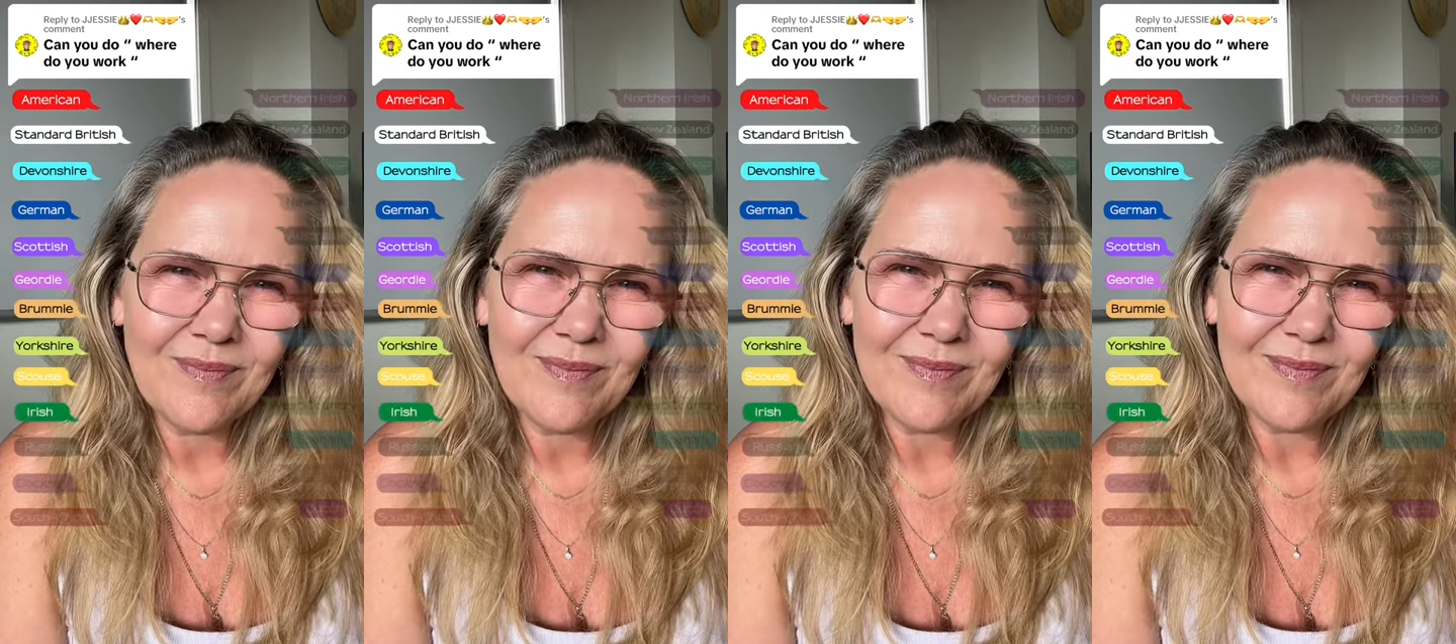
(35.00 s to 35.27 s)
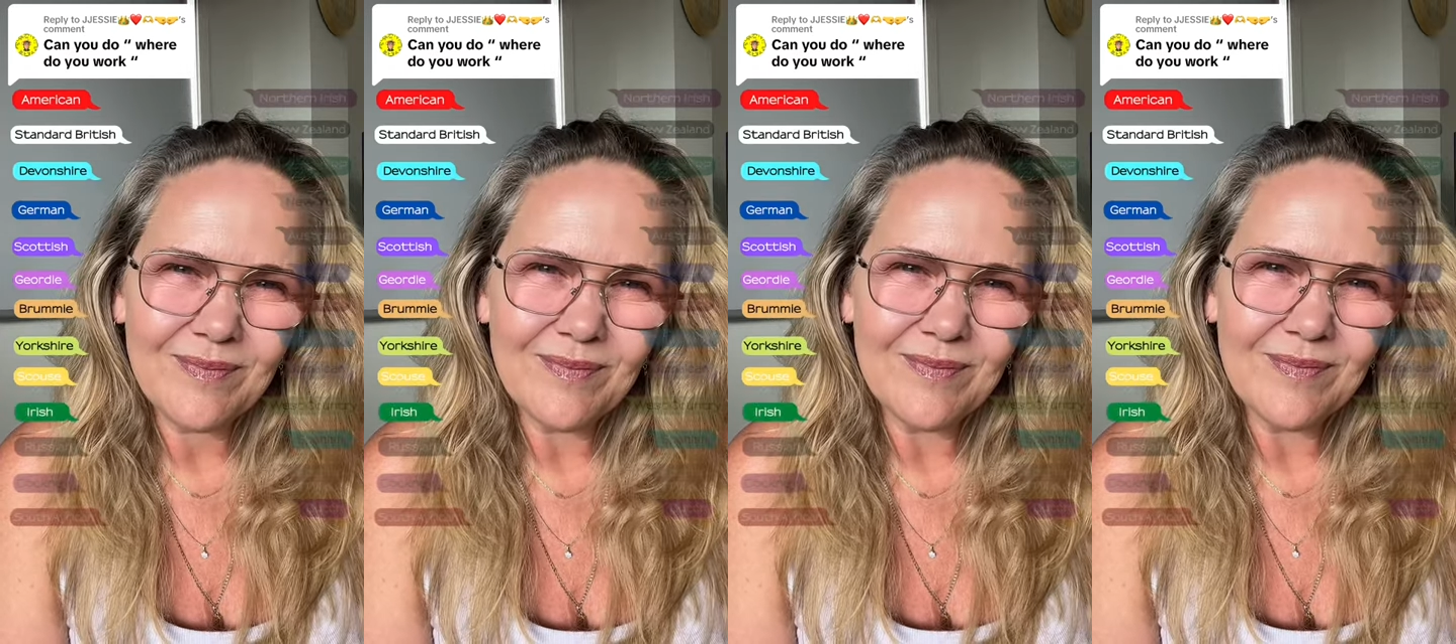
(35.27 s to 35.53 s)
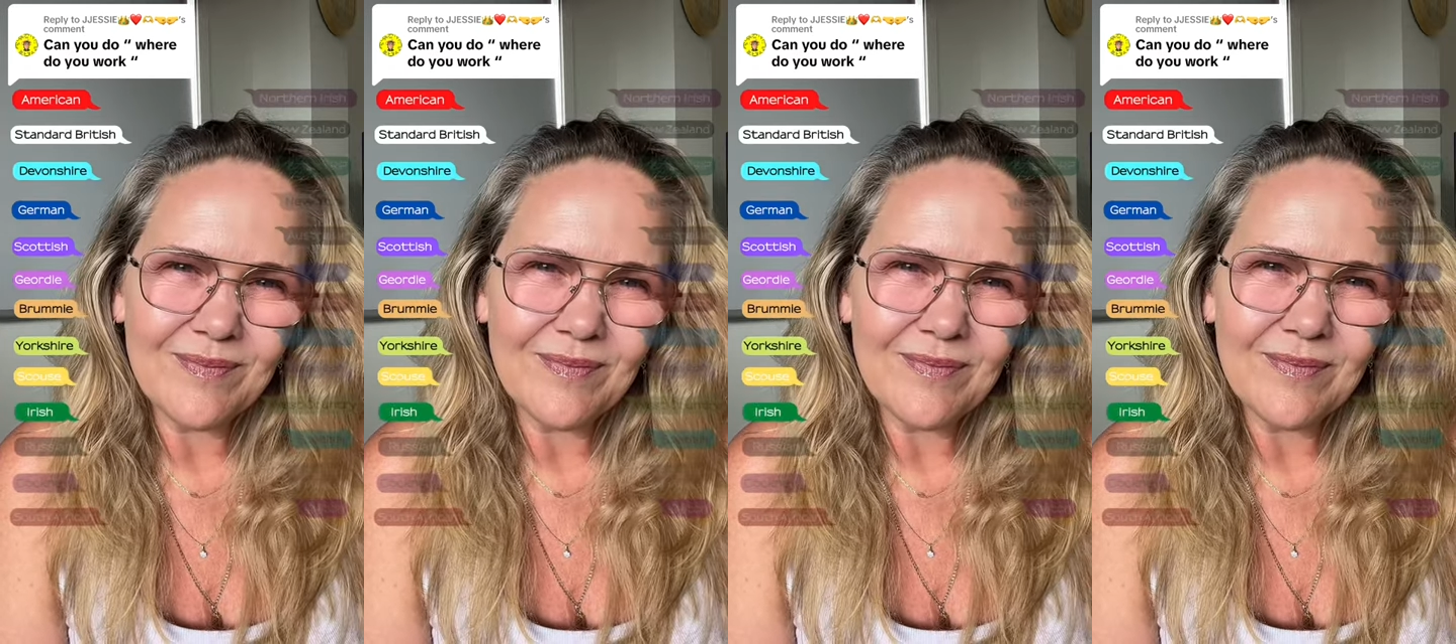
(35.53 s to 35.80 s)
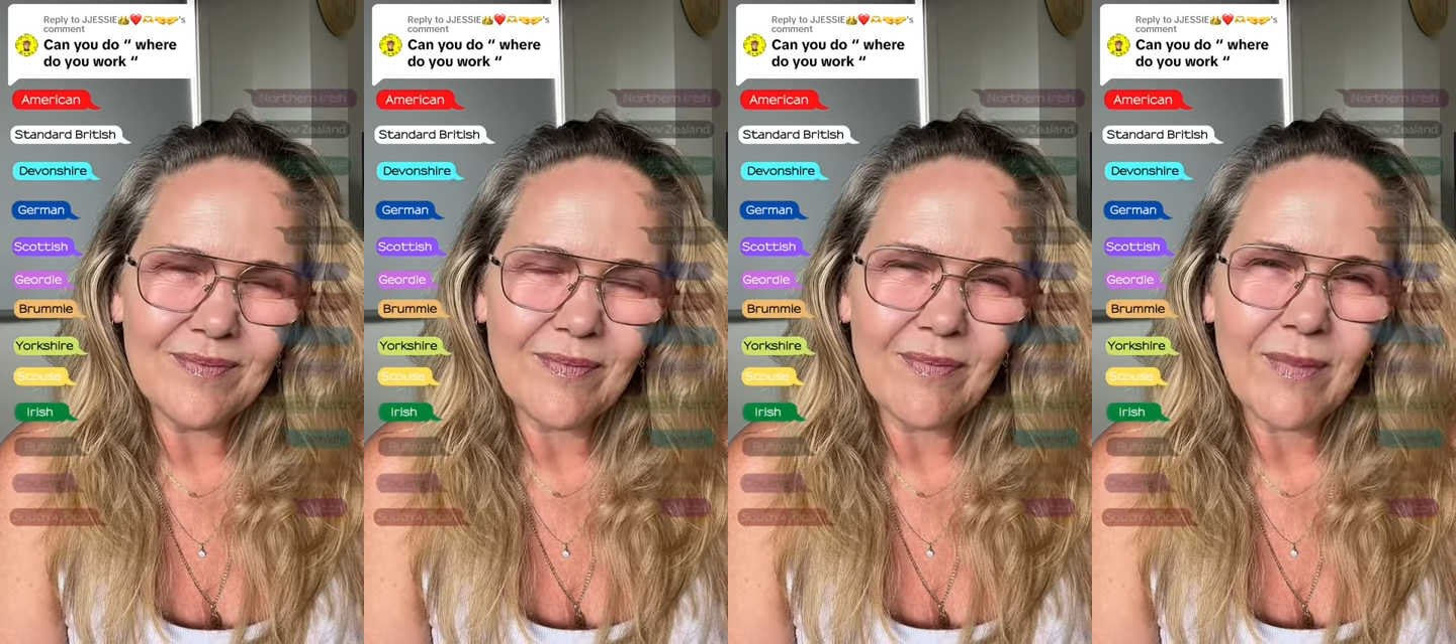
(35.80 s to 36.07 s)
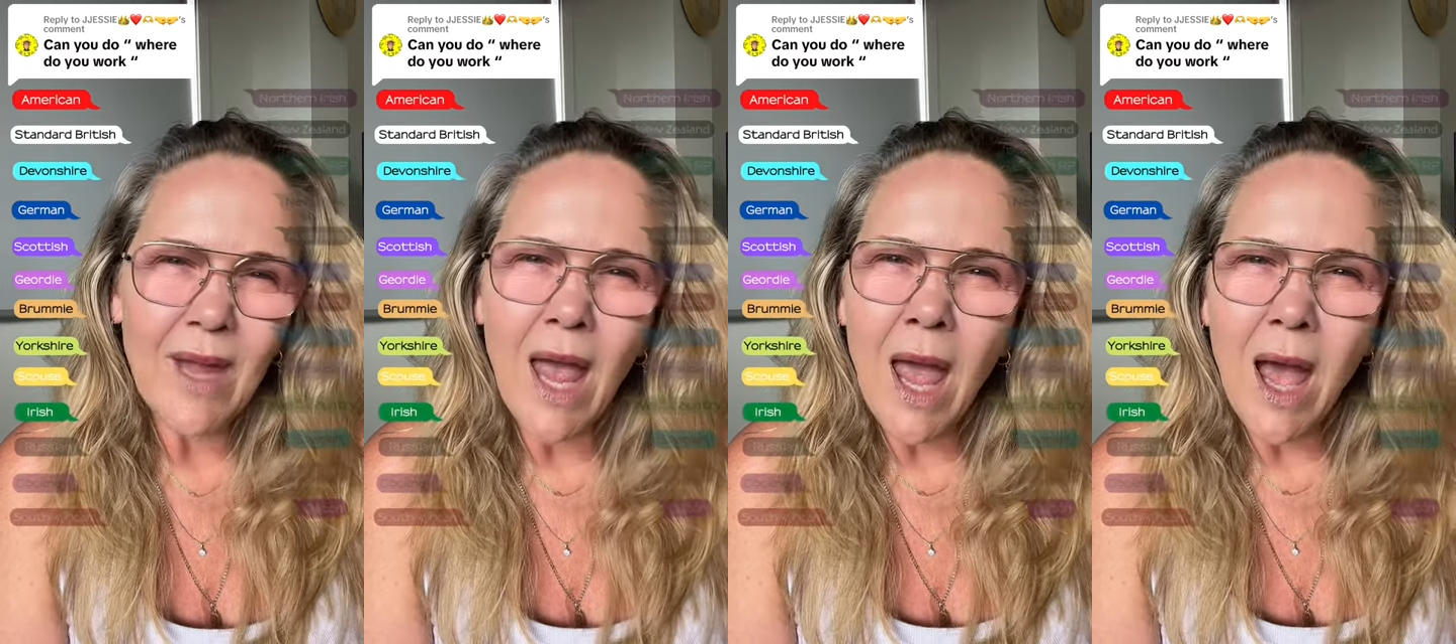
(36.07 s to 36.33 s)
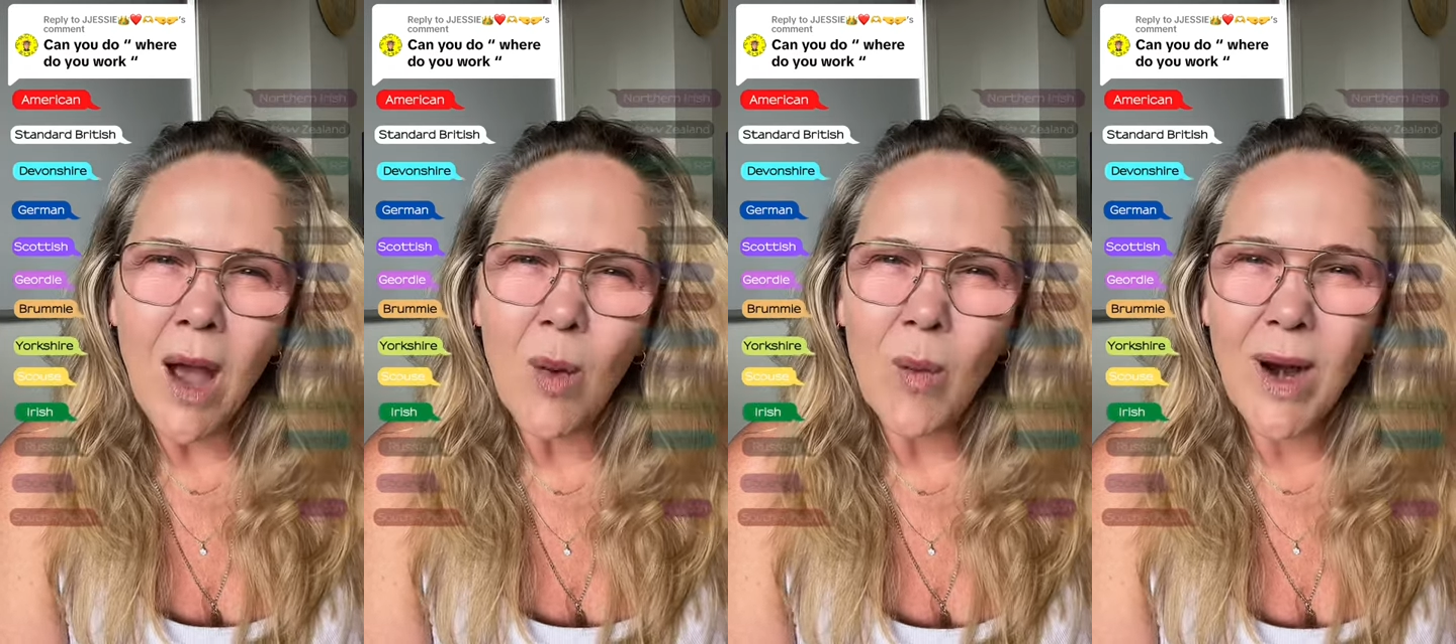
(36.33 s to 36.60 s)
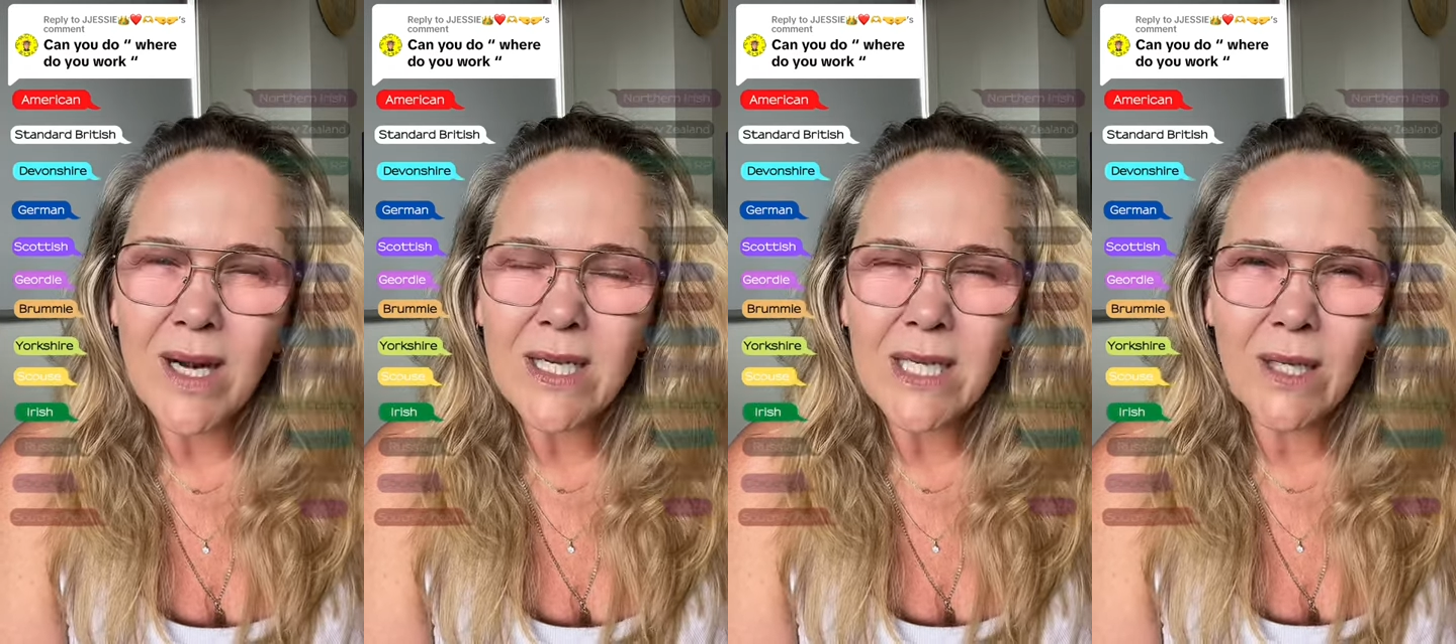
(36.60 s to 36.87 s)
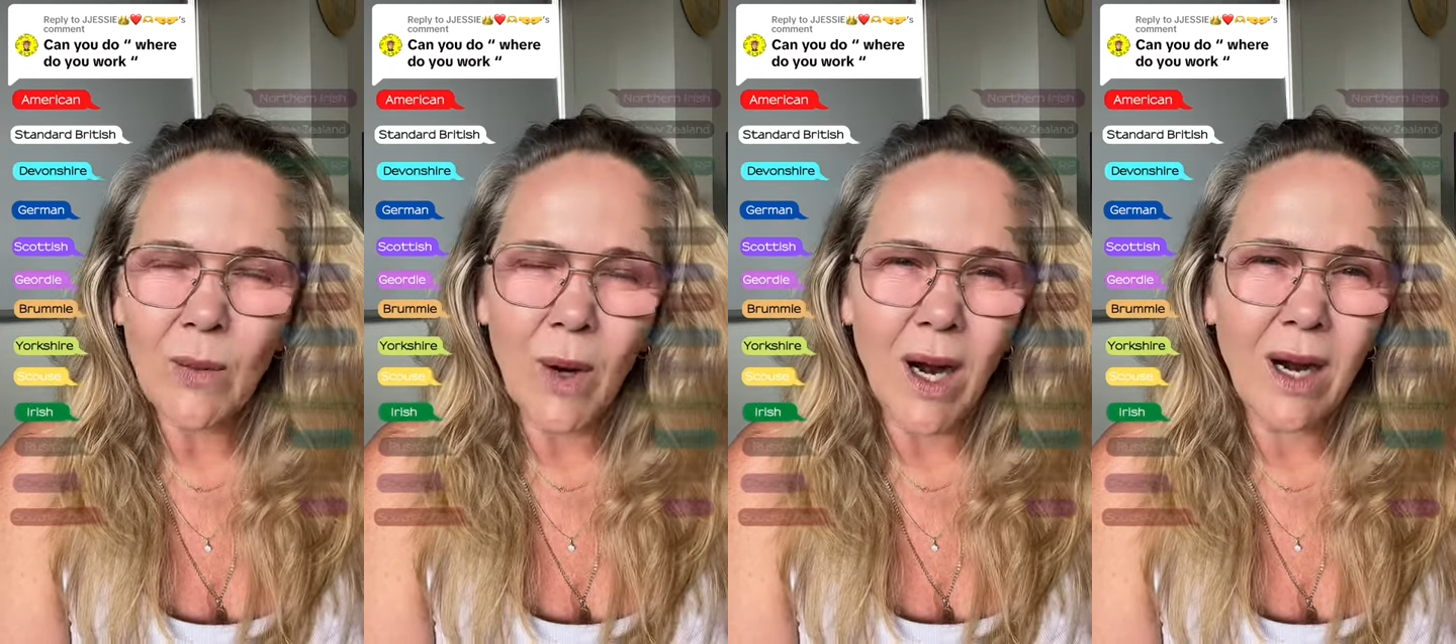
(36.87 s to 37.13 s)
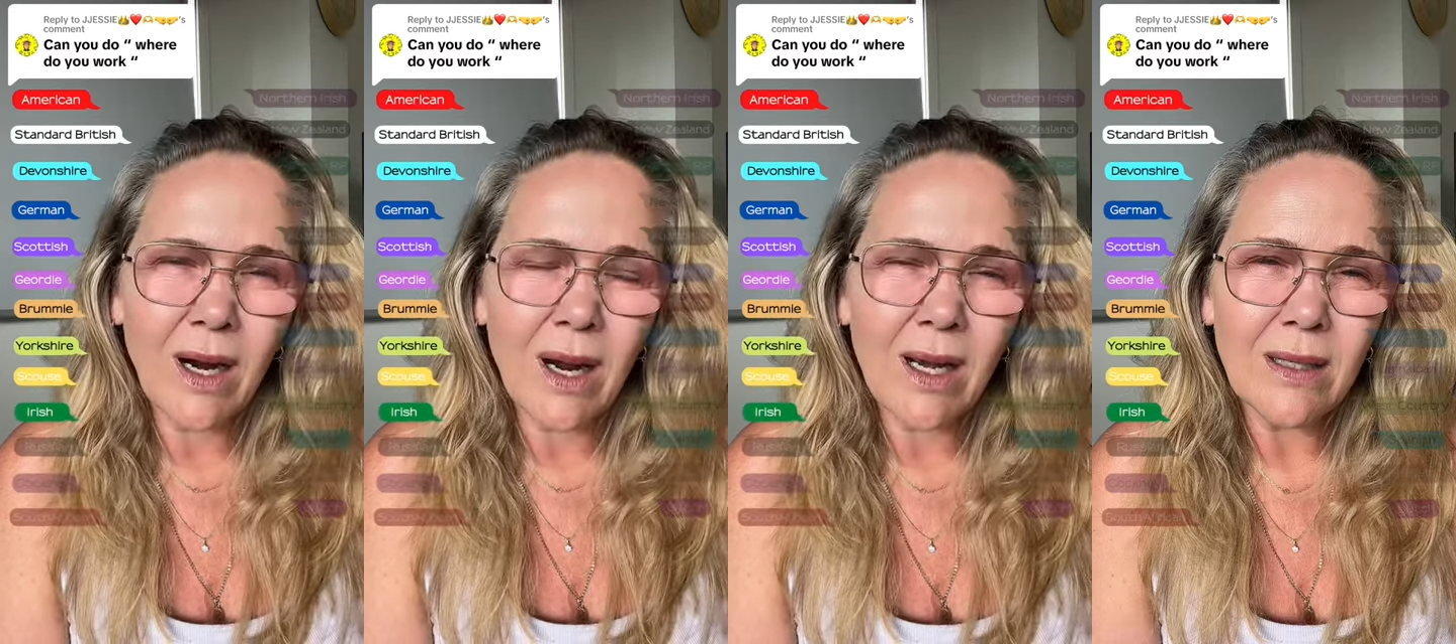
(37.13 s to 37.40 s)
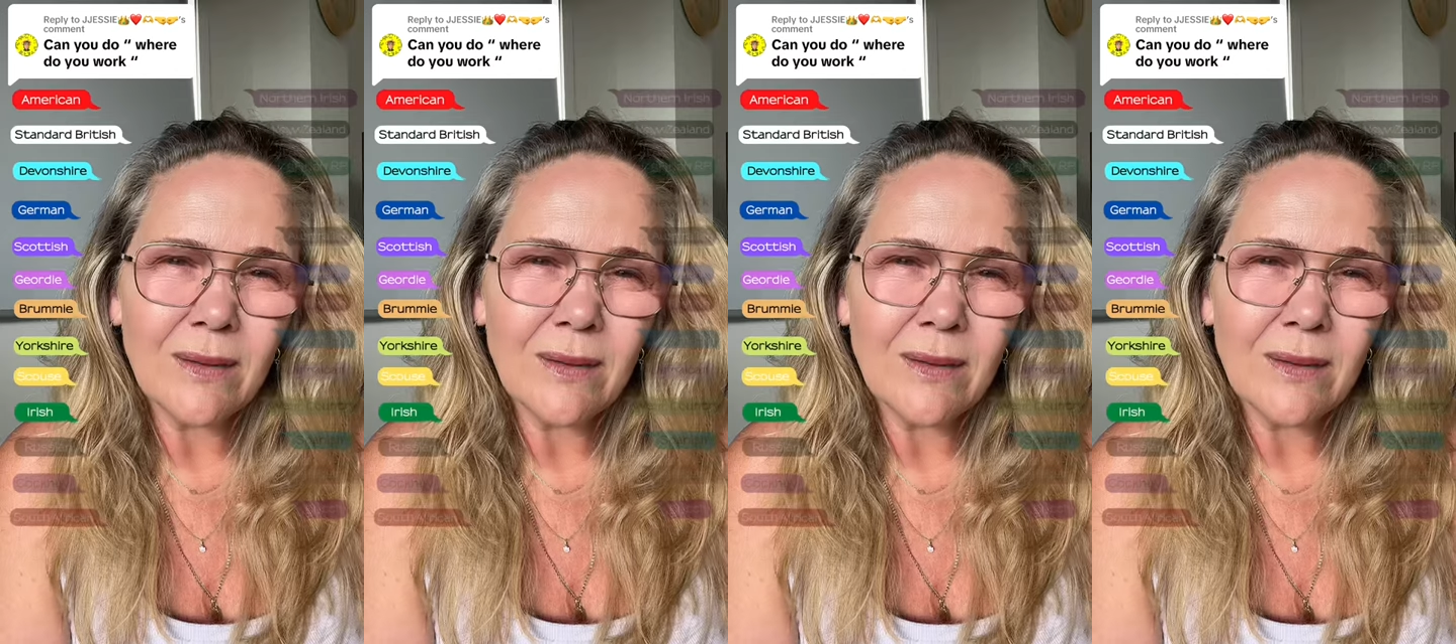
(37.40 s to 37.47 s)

Irish. Where do you work?